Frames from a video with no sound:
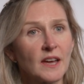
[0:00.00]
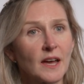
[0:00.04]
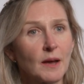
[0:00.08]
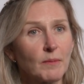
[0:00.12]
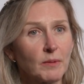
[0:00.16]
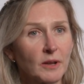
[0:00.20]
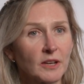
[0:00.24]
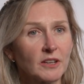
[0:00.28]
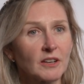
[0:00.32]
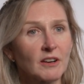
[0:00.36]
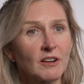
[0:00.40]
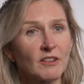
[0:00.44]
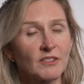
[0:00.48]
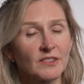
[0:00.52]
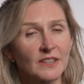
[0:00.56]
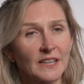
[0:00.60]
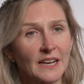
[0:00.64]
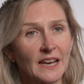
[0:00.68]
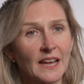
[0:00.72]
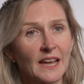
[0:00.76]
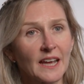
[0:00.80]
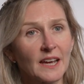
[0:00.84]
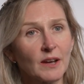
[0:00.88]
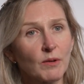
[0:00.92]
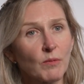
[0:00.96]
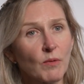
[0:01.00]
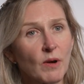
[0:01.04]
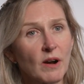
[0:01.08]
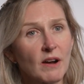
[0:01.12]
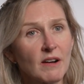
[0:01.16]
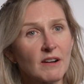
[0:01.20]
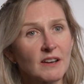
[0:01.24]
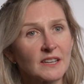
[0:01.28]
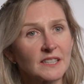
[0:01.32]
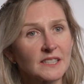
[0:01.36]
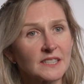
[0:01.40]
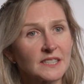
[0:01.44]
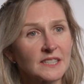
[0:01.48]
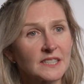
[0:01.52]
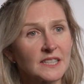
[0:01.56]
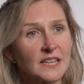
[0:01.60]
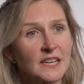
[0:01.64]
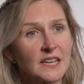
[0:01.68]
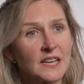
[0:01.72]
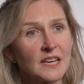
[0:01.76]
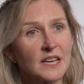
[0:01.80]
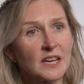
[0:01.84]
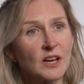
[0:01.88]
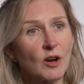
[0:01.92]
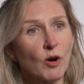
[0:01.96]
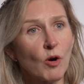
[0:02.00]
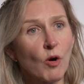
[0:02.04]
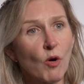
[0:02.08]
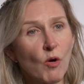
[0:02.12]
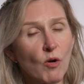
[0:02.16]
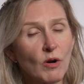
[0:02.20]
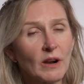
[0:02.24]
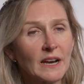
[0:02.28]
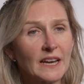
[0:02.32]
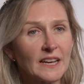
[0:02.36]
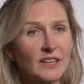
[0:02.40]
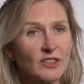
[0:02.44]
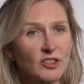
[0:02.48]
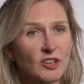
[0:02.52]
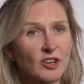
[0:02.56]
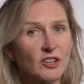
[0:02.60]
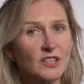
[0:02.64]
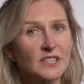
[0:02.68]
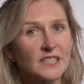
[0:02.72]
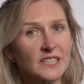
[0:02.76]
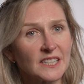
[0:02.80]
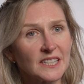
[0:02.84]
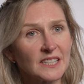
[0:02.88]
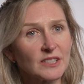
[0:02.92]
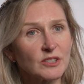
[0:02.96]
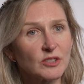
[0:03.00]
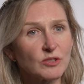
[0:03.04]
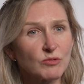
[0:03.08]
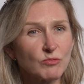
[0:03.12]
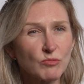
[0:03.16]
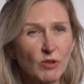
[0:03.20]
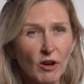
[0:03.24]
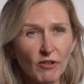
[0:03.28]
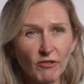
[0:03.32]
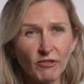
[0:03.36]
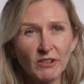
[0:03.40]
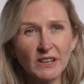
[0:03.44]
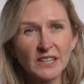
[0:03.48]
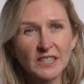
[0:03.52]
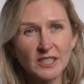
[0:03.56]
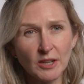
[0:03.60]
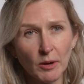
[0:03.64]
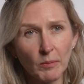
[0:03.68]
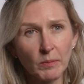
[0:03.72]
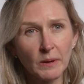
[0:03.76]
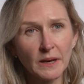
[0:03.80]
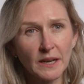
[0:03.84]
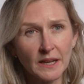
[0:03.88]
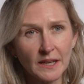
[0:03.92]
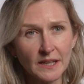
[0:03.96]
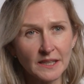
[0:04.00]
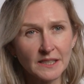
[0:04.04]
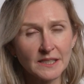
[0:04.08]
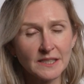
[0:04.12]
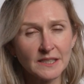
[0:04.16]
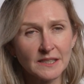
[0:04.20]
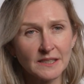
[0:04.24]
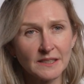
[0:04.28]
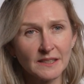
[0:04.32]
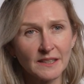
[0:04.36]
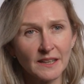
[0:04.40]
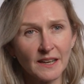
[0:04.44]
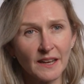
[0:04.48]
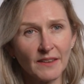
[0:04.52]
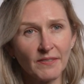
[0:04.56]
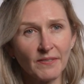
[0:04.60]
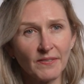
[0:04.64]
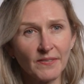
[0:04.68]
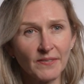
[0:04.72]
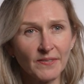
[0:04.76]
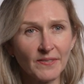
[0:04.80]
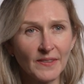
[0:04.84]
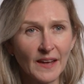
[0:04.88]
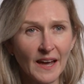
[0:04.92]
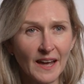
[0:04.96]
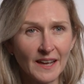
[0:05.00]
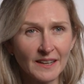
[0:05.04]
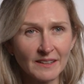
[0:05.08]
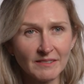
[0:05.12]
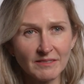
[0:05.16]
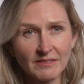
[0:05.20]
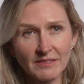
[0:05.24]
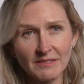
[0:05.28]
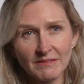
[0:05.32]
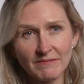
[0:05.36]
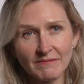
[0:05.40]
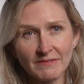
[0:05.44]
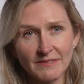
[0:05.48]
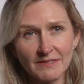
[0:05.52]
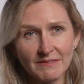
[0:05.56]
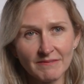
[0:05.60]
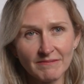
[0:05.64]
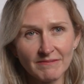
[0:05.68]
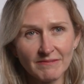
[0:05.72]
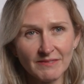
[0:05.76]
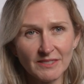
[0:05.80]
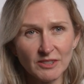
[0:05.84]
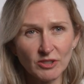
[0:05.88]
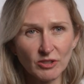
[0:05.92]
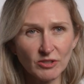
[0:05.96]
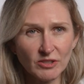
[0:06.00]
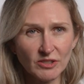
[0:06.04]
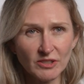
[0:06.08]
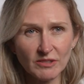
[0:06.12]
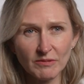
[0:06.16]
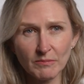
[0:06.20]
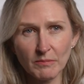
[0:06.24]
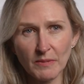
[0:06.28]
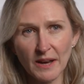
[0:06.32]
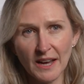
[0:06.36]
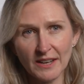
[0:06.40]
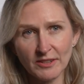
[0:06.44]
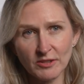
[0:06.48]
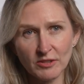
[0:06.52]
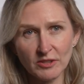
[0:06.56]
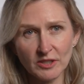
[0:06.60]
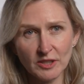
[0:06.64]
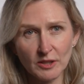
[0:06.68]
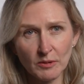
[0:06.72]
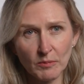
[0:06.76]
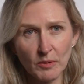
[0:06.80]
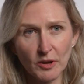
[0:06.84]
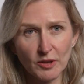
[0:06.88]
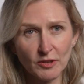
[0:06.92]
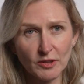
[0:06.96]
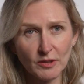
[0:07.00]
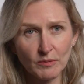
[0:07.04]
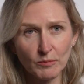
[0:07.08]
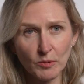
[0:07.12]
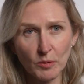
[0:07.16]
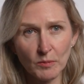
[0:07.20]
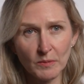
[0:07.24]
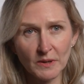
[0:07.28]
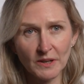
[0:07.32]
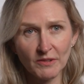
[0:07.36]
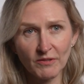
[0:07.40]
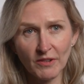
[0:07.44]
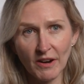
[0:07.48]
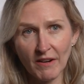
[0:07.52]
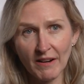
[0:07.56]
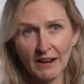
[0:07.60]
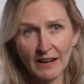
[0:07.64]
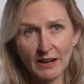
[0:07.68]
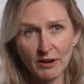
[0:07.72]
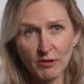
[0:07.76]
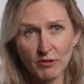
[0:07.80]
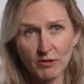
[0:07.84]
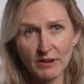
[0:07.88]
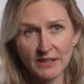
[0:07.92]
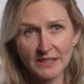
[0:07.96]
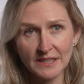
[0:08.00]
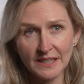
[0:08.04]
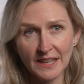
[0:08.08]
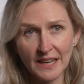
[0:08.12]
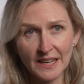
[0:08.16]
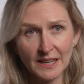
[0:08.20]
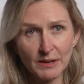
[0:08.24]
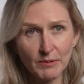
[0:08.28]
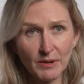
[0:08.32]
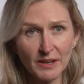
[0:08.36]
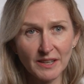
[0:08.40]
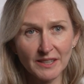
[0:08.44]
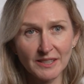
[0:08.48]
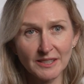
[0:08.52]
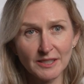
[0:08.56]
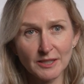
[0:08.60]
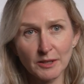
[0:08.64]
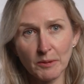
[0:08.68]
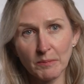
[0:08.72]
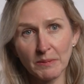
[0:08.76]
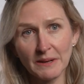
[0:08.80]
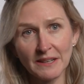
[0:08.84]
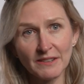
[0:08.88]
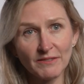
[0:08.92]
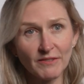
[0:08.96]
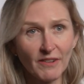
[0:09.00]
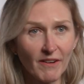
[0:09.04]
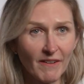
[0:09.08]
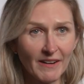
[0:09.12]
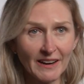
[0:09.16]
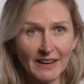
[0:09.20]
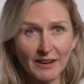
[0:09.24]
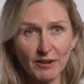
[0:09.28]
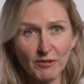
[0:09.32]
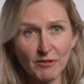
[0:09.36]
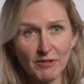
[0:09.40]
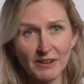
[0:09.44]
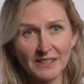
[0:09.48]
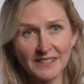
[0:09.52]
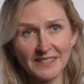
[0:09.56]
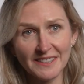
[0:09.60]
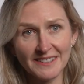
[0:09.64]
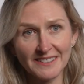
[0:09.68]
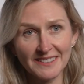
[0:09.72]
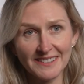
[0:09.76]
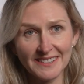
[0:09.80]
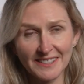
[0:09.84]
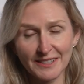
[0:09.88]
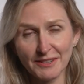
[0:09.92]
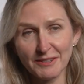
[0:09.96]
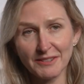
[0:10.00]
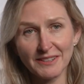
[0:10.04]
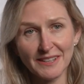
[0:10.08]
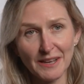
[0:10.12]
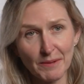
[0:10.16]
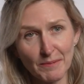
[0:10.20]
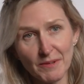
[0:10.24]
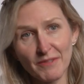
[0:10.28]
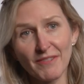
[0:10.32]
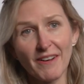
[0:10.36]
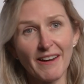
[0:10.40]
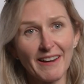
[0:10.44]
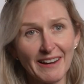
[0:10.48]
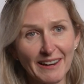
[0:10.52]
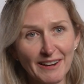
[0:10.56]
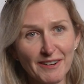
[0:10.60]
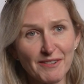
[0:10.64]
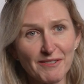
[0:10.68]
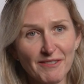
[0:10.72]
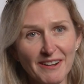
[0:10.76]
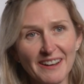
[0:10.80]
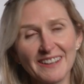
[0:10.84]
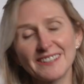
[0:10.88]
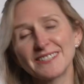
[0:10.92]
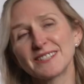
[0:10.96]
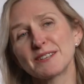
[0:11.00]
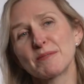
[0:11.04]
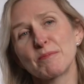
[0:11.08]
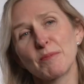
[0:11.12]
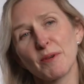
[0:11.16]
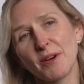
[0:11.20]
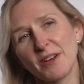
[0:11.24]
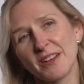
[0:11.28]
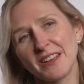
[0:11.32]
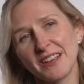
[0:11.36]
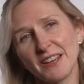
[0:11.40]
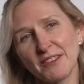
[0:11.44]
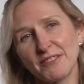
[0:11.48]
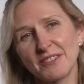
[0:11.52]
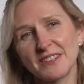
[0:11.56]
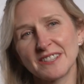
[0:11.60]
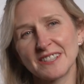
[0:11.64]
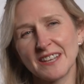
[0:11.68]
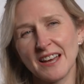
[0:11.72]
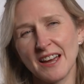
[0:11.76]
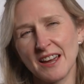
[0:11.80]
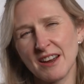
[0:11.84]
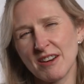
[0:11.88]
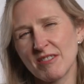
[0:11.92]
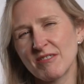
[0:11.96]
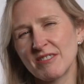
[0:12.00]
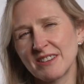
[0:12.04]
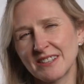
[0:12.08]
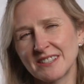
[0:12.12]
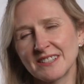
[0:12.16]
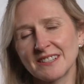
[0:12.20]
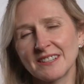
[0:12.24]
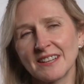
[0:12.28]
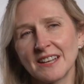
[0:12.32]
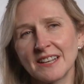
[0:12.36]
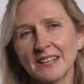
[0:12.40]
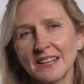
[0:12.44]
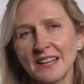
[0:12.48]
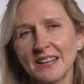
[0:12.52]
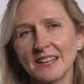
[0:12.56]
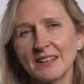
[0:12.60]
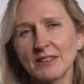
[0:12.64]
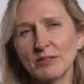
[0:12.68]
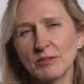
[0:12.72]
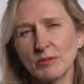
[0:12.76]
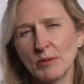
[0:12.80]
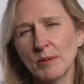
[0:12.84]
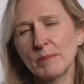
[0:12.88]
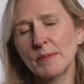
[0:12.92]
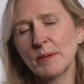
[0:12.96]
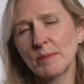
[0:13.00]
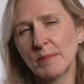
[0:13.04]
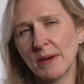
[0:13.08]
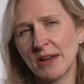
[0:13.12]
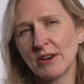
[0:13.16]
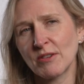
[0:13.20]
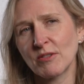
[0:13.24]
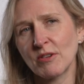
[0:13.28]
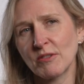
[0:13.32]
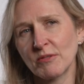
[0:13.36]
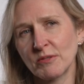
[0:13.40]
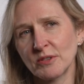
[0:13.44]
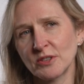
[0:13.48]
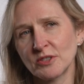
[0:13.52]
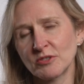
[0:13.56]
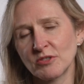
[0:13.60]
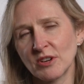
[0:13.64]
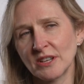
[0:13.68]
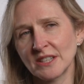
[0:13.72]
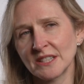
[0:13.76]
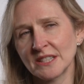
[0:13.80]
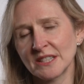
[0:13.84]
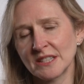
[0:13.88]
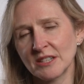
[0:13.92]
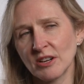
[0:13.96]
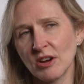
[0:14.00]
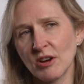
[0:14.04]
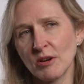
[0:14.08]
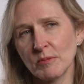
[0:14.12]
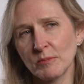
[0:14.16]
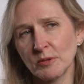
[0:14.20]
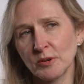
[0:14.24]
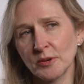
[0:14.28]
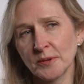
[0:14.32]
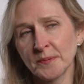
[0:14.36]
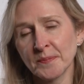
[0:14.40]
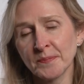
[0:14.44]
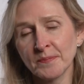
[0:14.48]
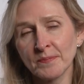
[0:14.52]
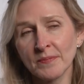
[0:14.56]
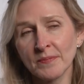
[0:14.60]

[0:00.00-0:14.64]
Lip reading: a blood clot in the leg, whereas oral HRT does roughly double it. And that doesn't matter so much in women at very low risk anyway, because doubling very low risk still can be very low risk. But if it's higher risk, then it would be better off with transdermal.